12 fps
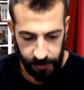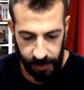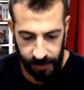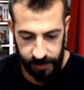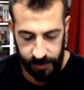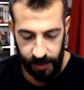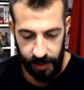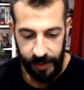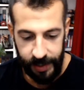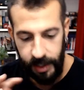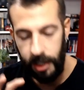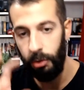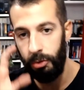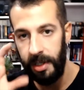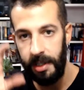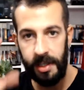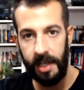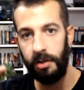it's the new
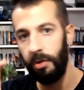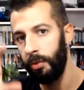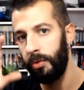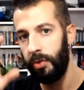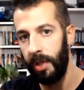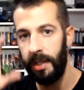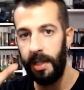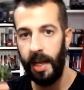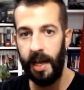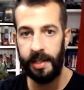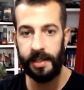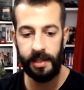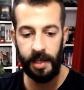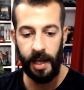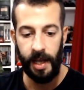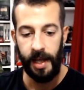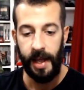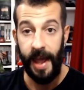Nintendo 3DS
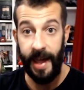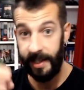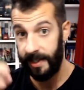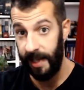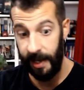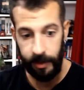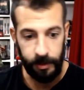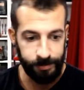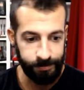XL,